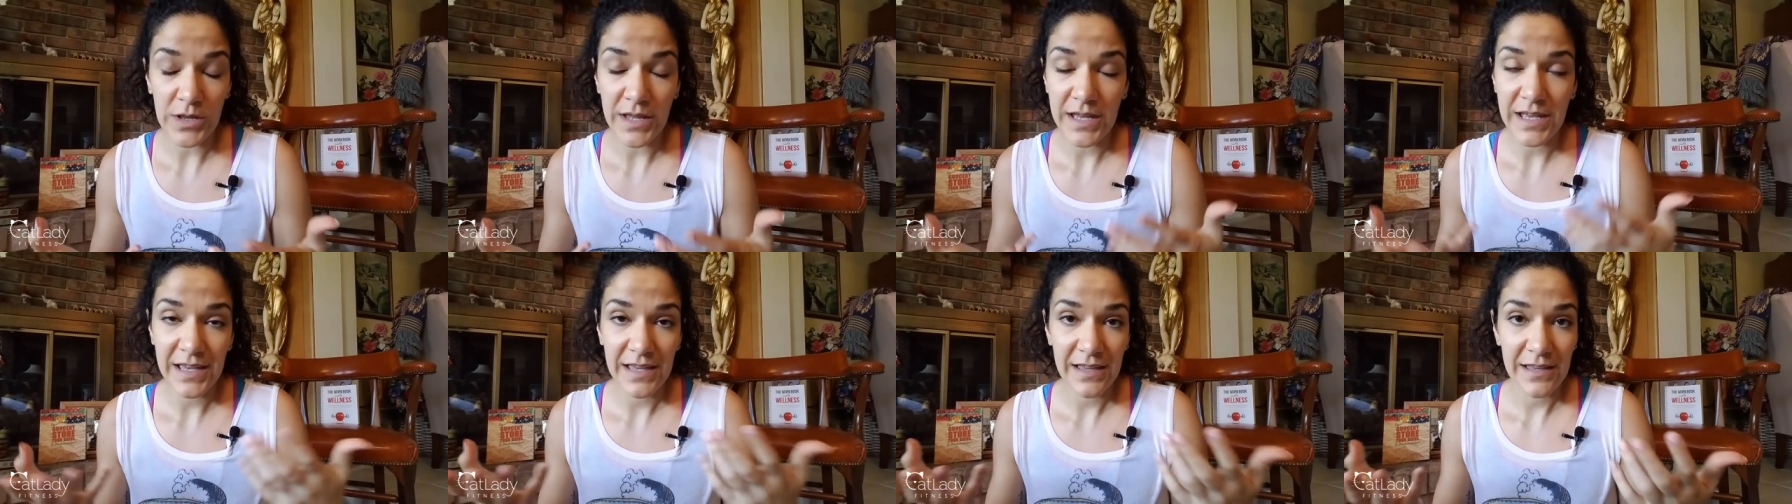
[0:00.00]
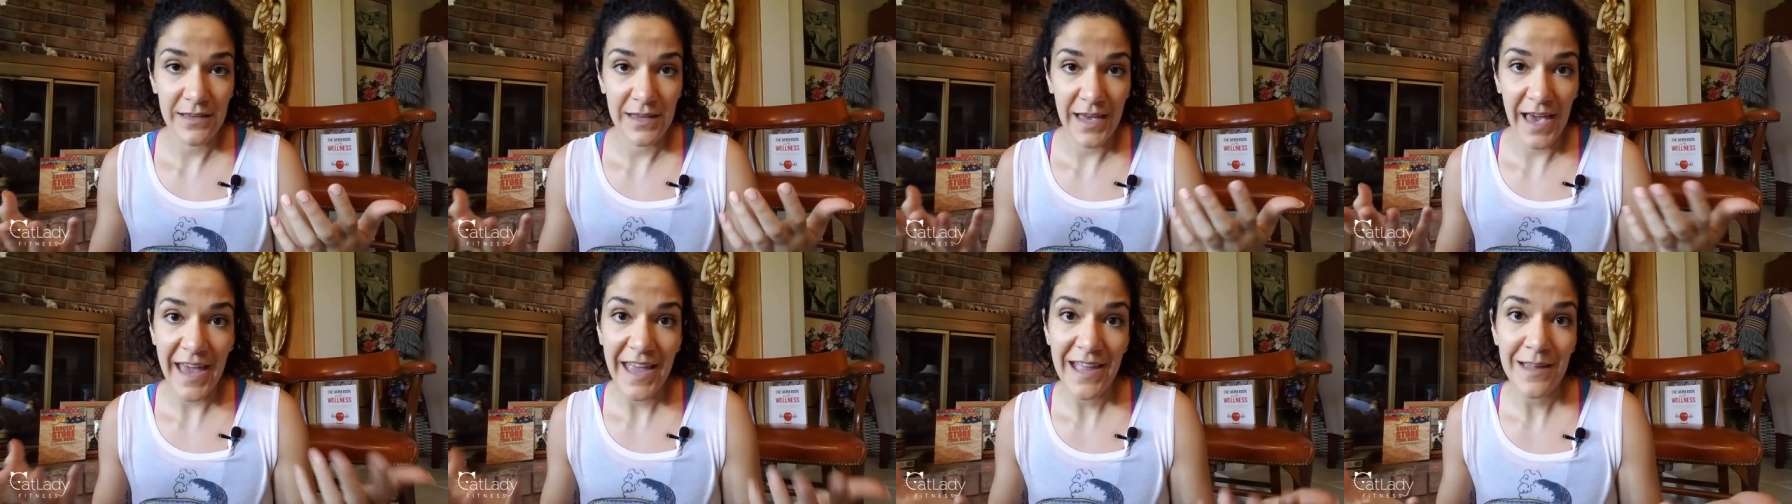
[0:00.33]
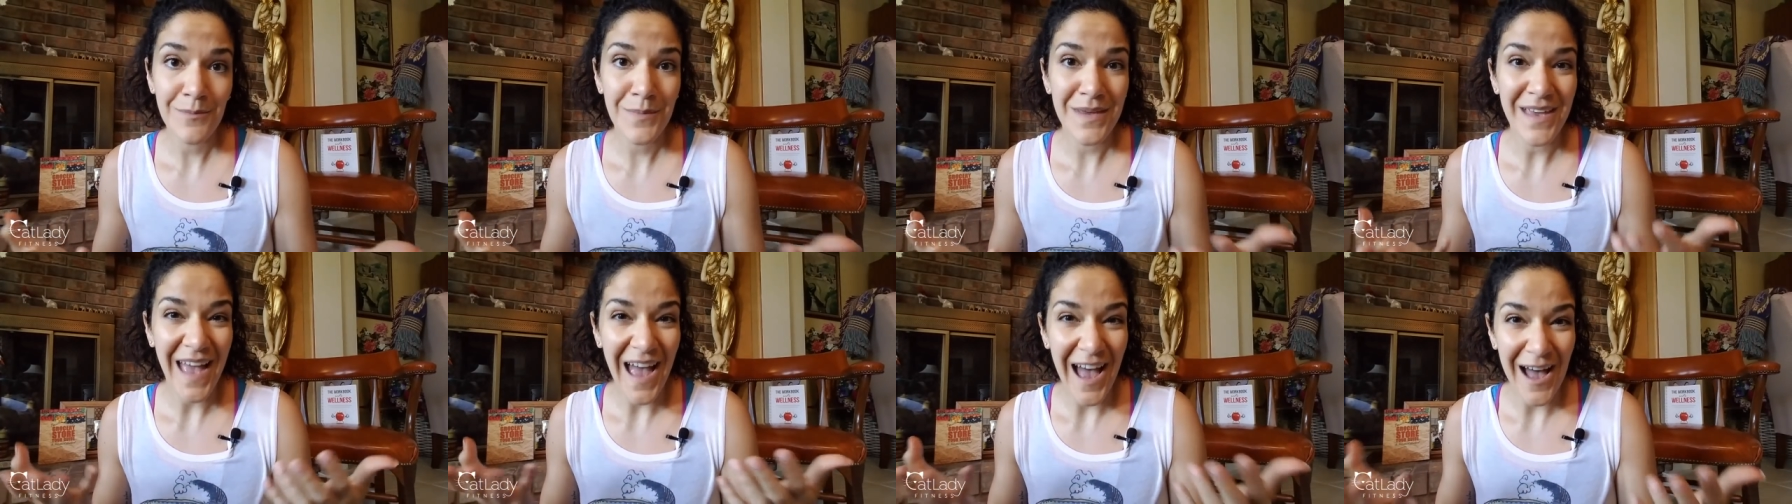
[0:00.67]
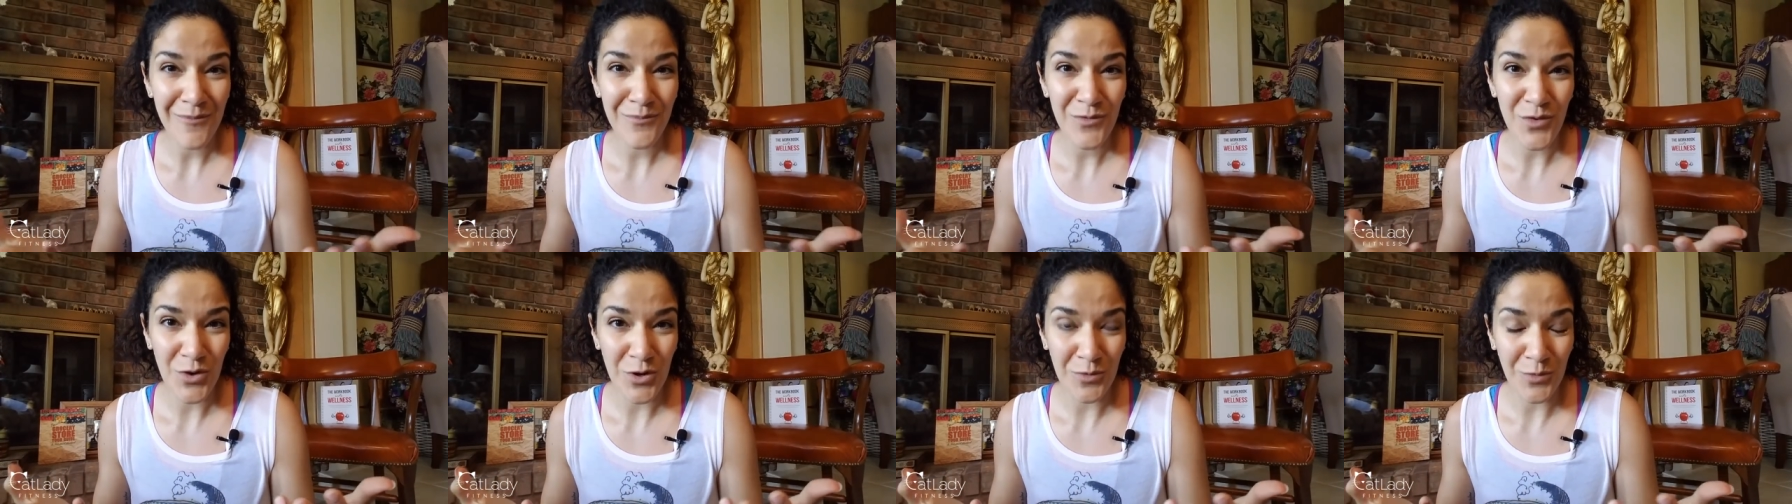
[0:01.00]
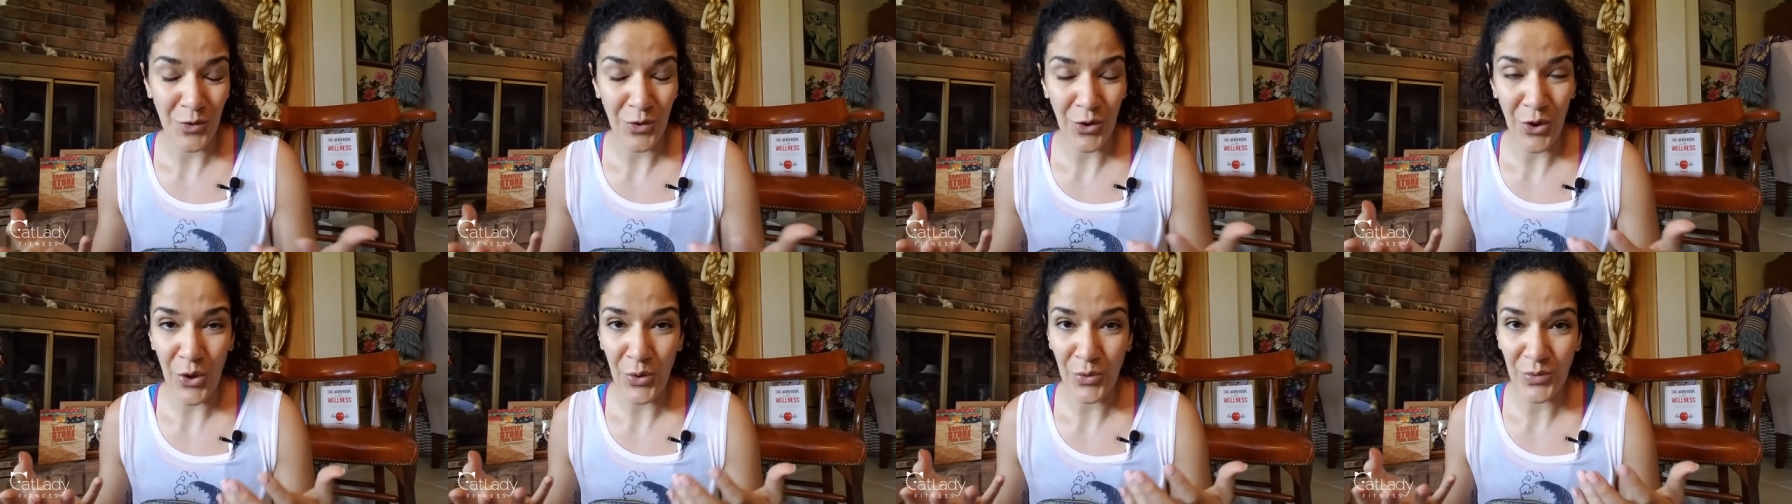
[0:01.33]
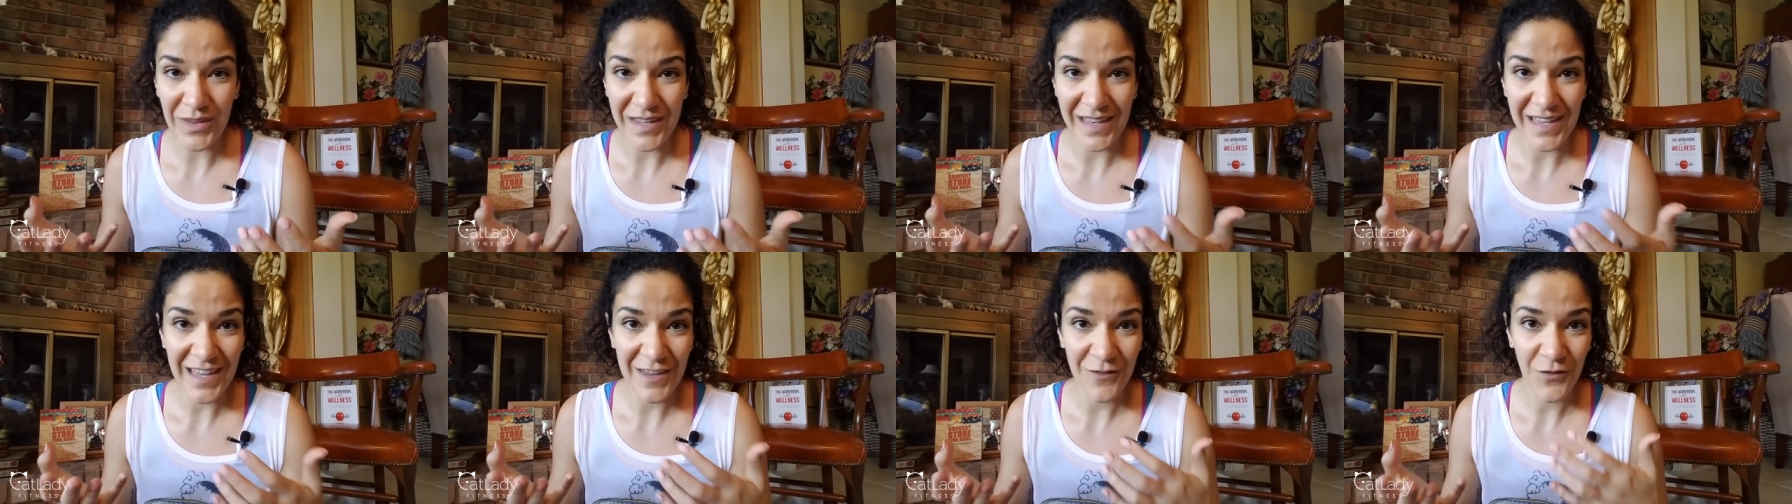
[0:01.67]
It can be abnormal
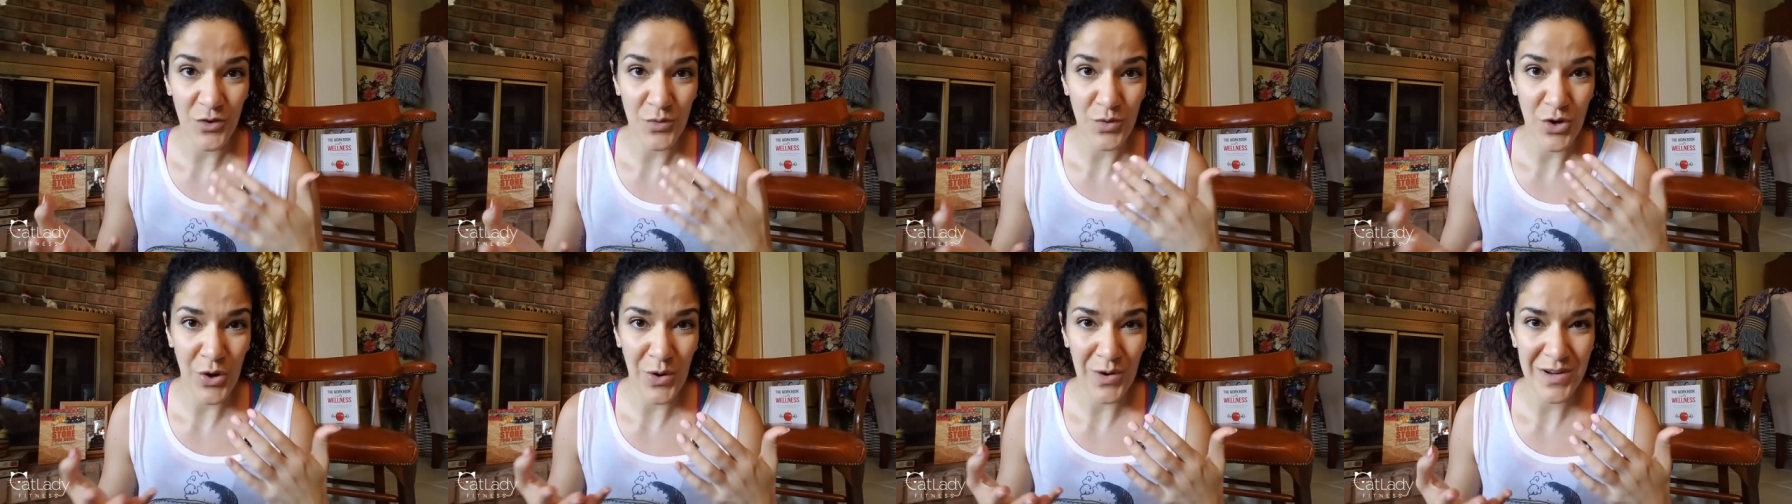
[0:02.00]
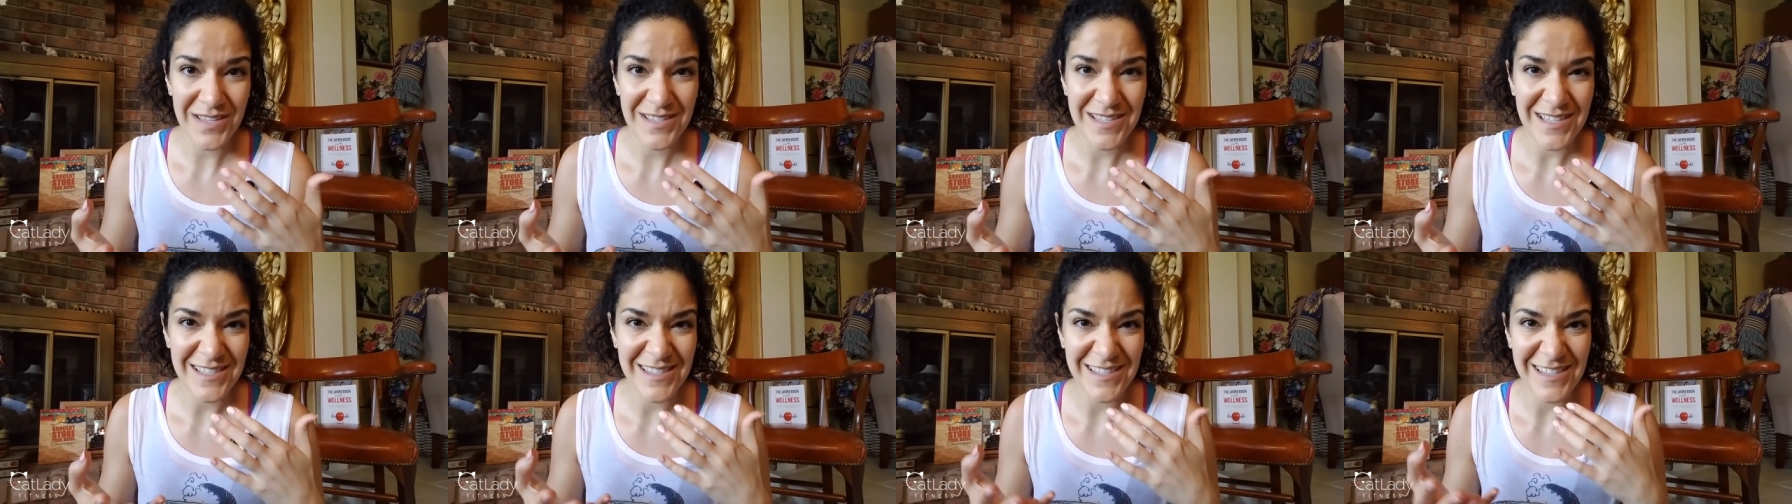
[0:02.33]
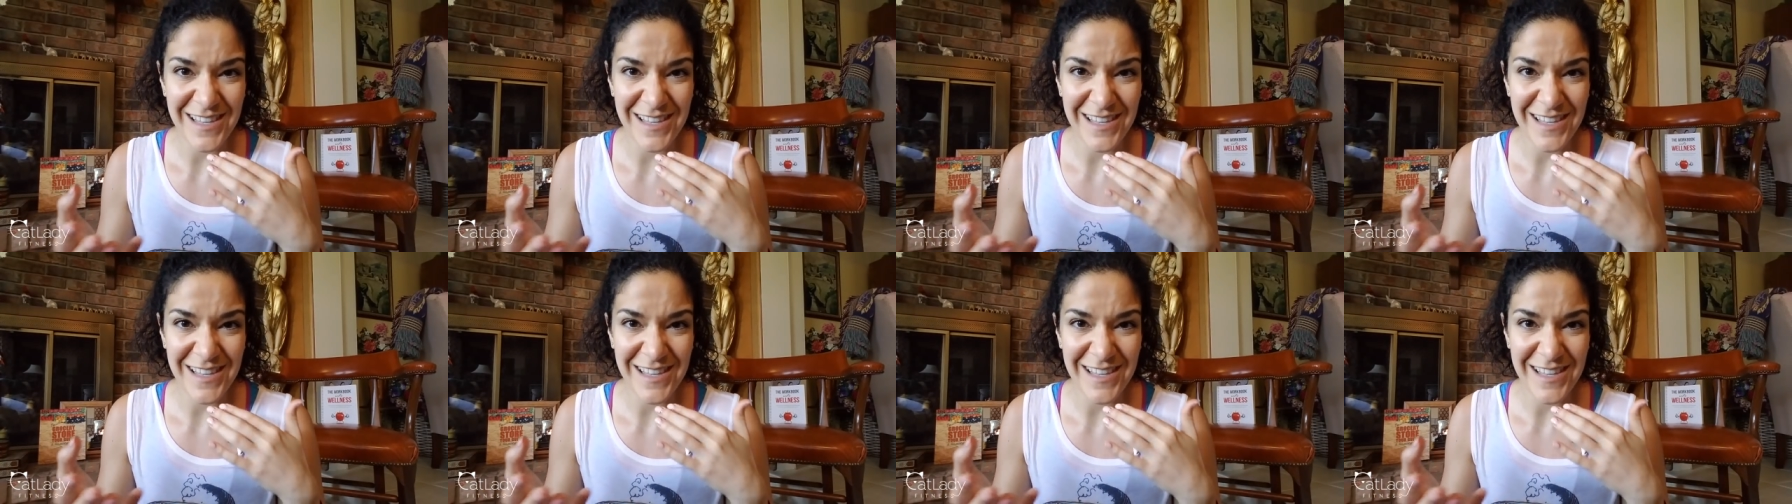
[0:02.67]
only if you notice it's